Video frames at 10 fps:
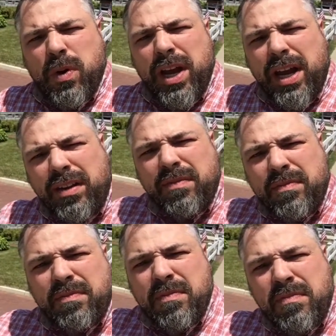Wayne.
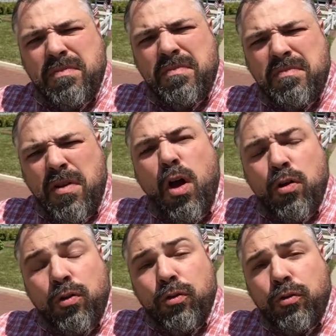
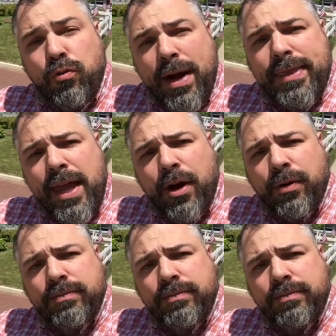Right there.